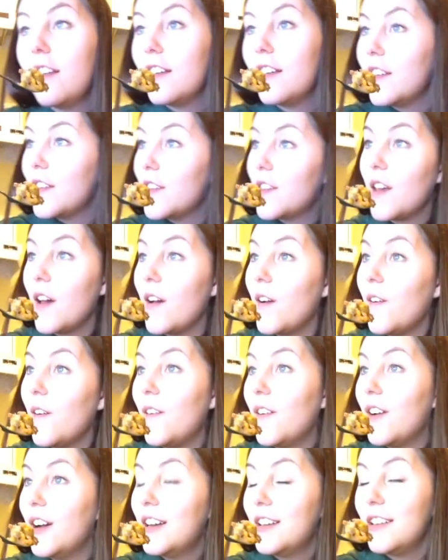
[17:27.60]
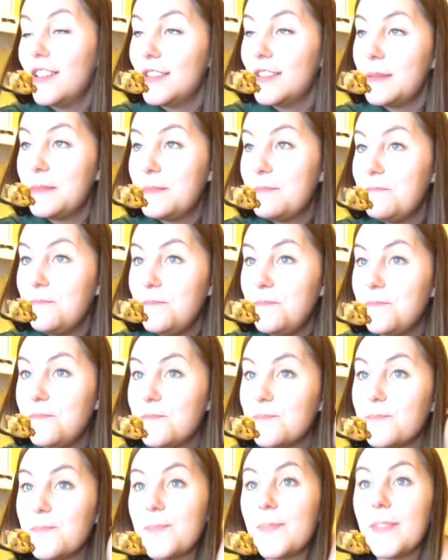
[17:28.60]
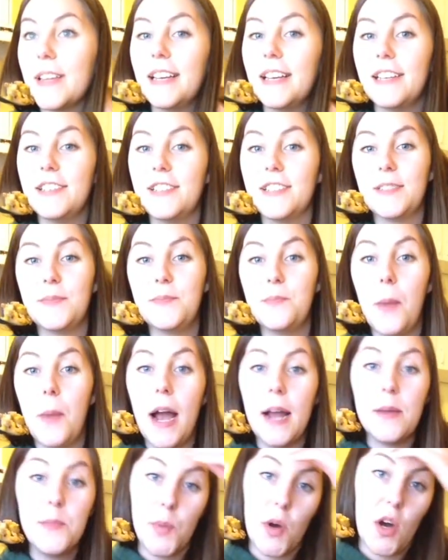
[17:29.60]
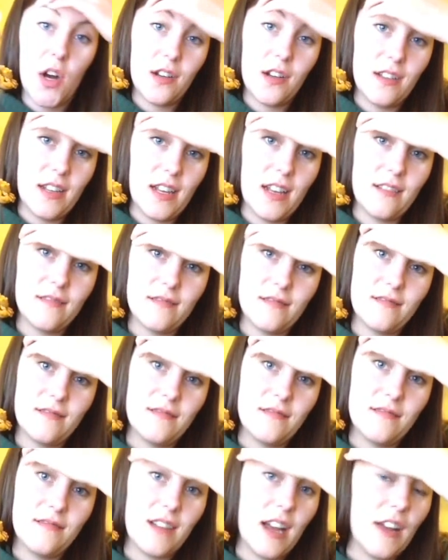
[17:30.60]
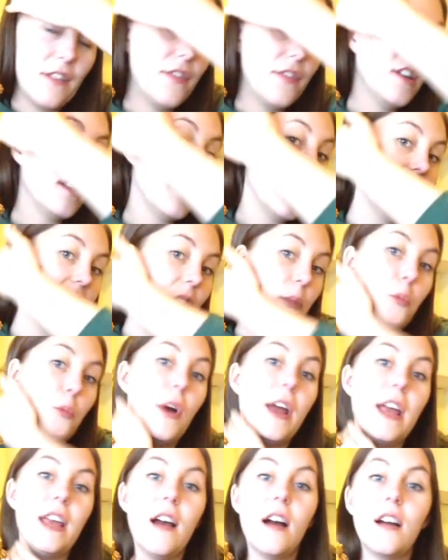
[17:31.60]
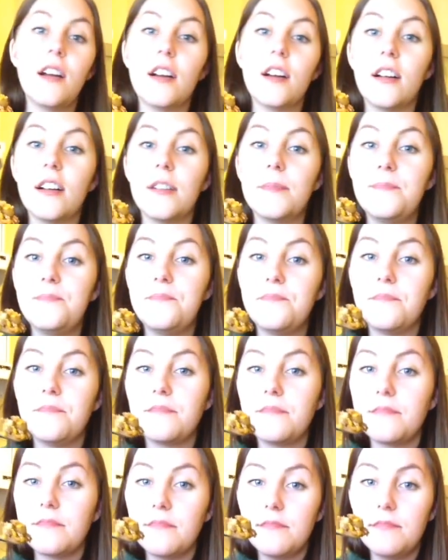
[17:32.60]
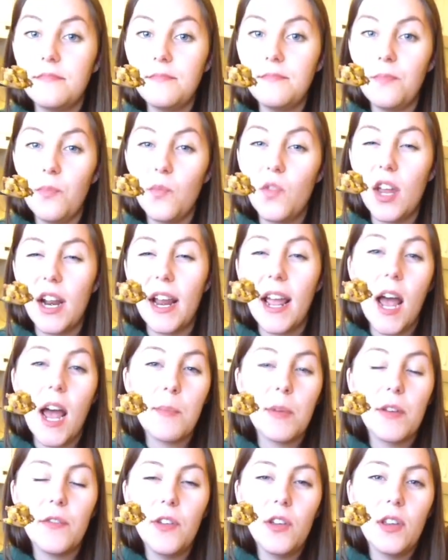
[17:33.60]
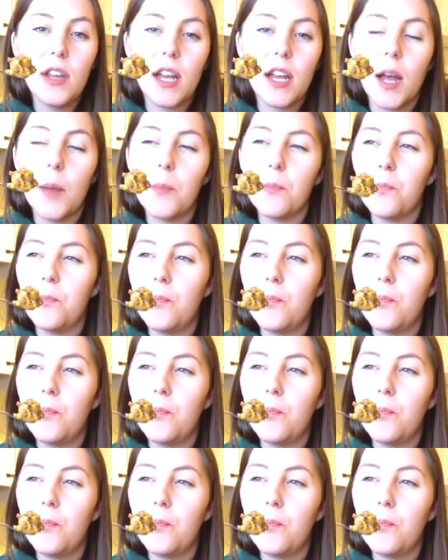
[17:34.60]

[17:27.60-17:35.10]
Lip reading: So it's just mind-boggling. I feel like I'm way younger than I am. I feel like I'm